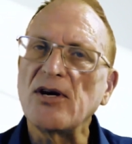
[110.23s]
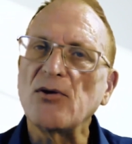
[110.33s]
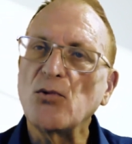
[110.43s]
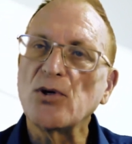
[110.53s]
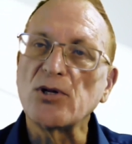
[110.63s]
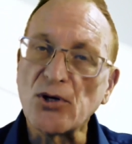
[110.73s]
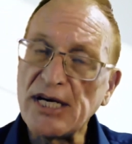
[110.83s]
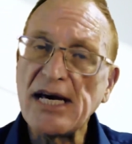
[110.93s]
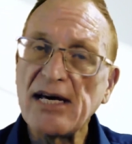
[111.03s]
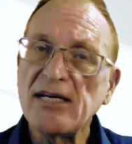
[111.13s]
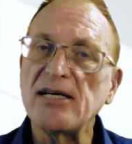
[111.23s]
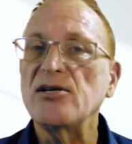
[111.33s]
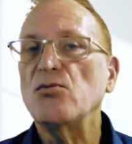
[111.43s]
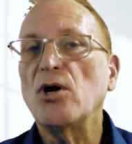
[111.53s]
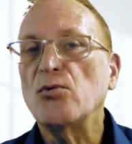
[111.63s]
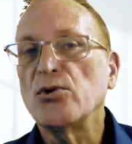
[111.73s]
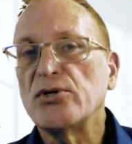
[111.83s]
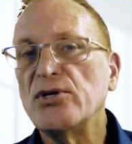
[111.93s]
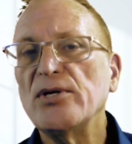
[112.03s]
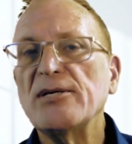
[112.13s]
that we're looking at and what we're
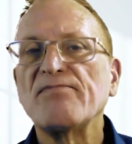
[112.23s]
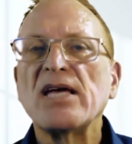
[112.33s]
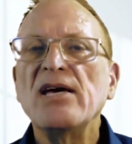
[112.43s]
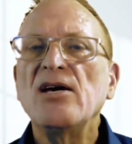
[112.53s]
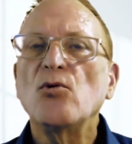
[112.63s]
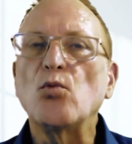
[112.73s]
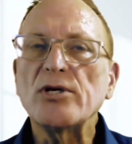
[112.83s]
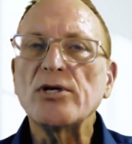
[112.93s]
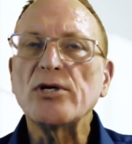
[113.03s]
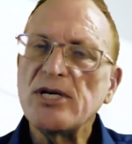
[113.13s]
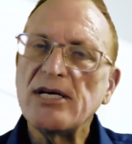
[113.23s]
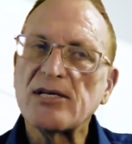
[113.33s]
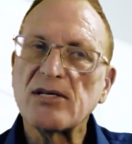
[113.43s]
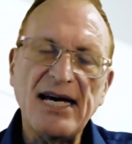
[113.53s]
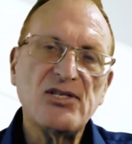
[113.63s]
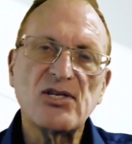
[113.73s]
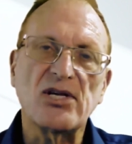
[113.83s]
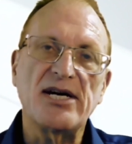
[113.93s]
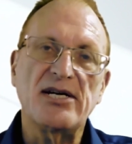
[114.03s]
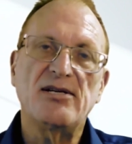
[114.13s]
doing. Once you get
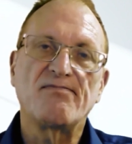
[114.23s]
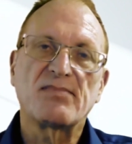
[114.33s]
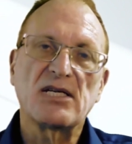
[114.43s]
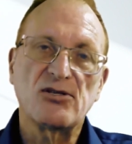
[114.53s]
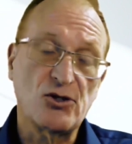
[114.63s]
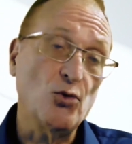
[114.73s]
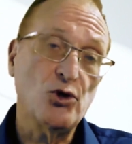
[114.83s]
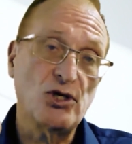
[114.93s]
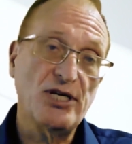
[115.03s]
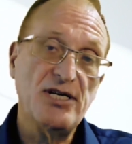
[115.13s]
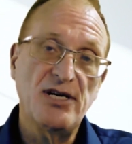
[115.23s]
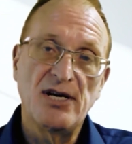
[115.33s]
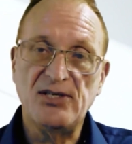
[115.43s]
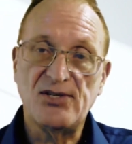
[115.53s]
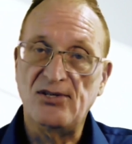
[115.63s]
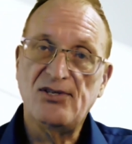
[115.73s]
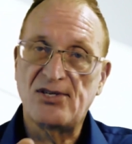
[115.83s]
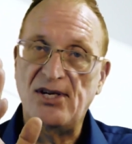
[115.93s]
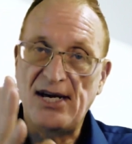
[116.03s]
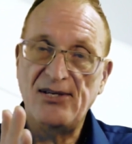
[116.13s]
isolated, socially distanced and